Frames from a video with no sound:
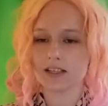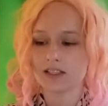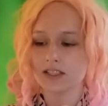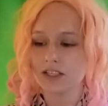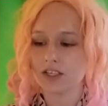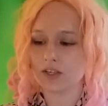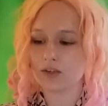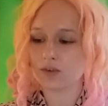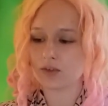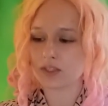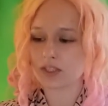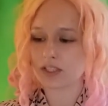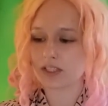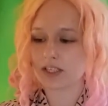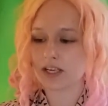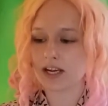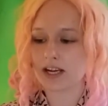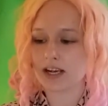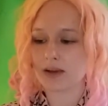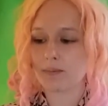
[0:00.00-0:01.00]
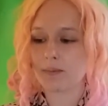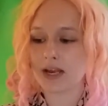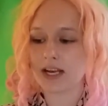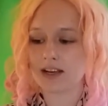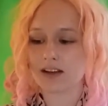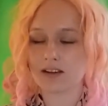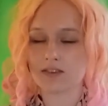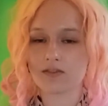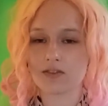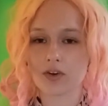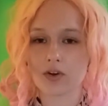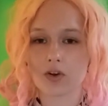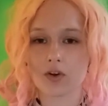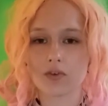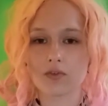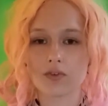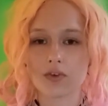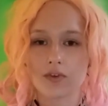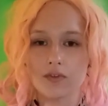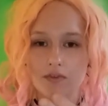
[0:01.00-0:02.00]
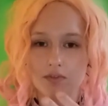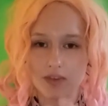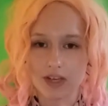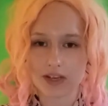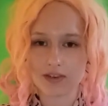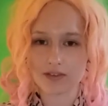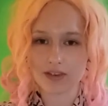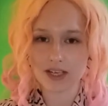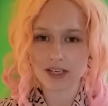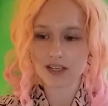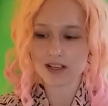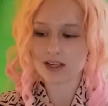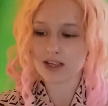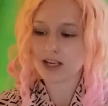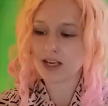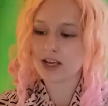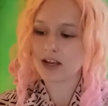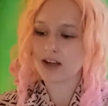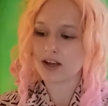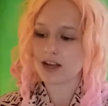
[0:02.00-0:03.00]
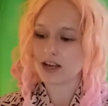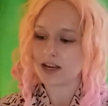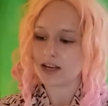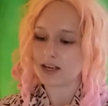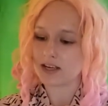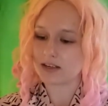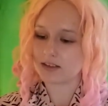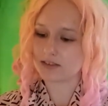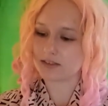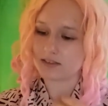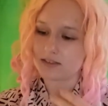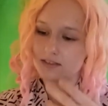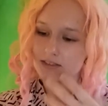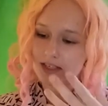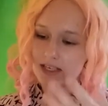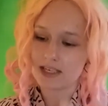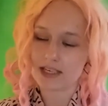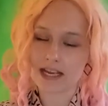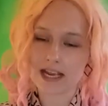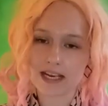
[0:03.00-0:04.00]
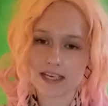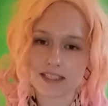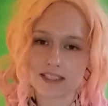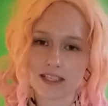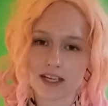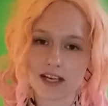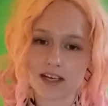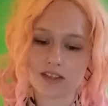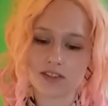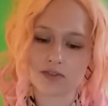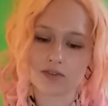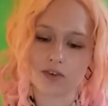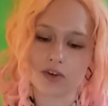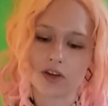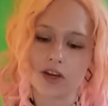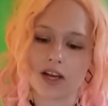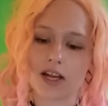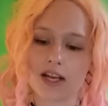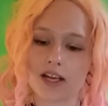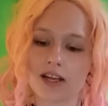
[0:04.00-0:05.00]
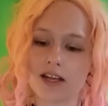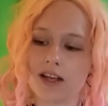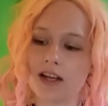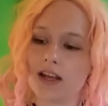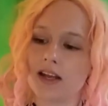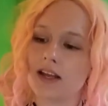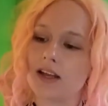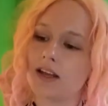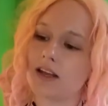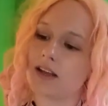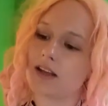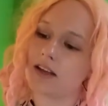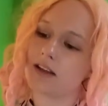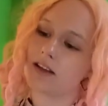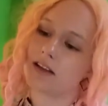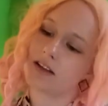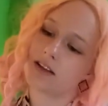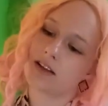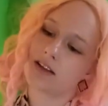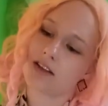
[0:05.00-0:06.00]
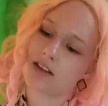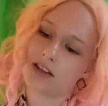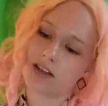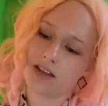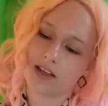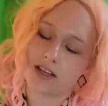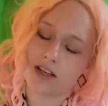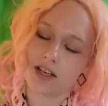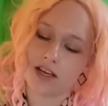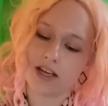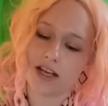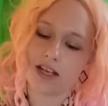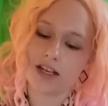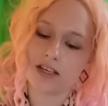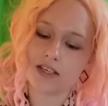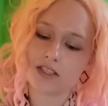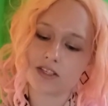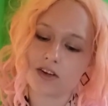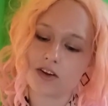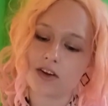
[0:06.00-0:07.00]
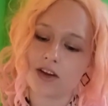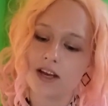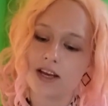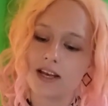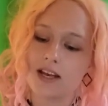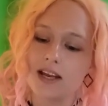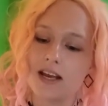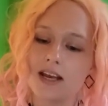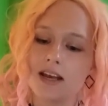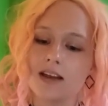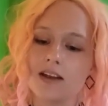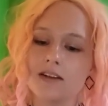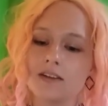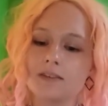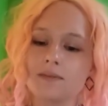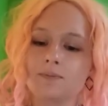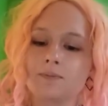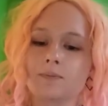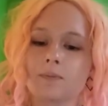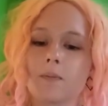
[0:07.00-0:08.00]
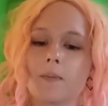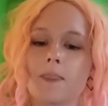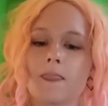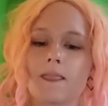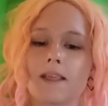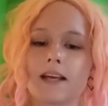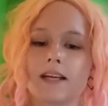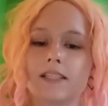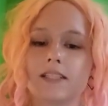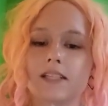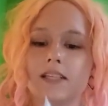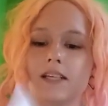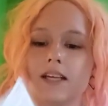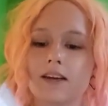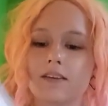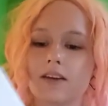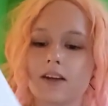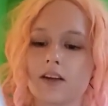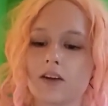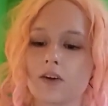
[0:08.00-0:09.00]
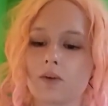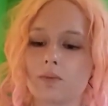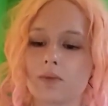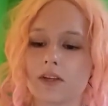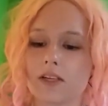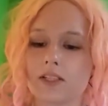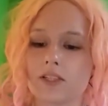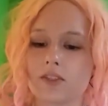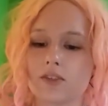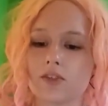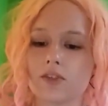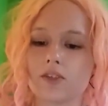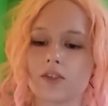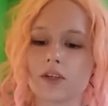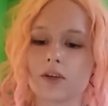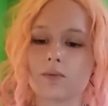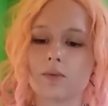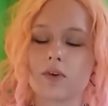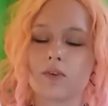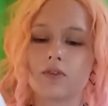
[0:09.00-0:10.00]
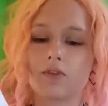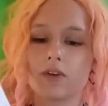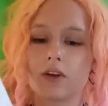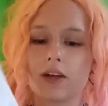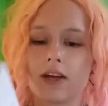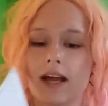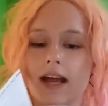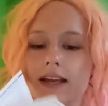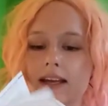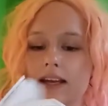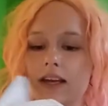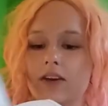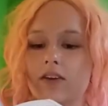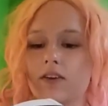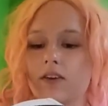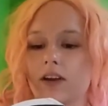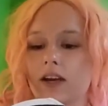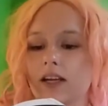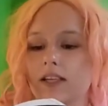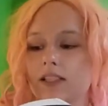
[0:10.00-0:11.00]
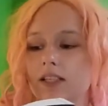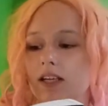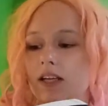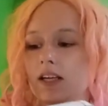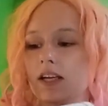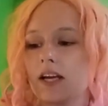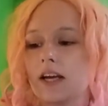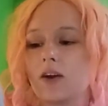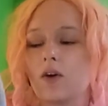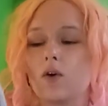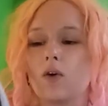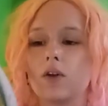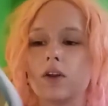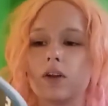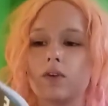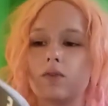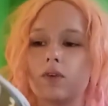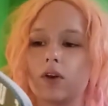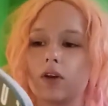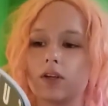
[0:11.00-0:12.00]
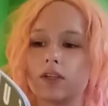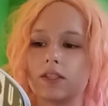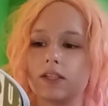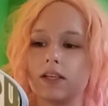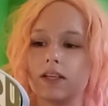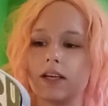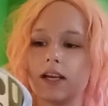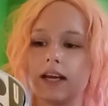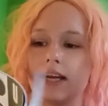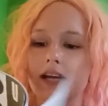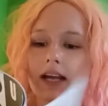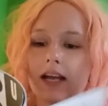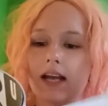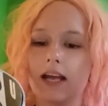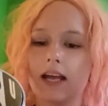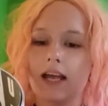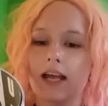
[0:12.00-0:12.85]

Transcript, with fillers: she uses like a metaphor of weaving and the textiles for like in an intro and then she developed this system of categorizing like all the works in like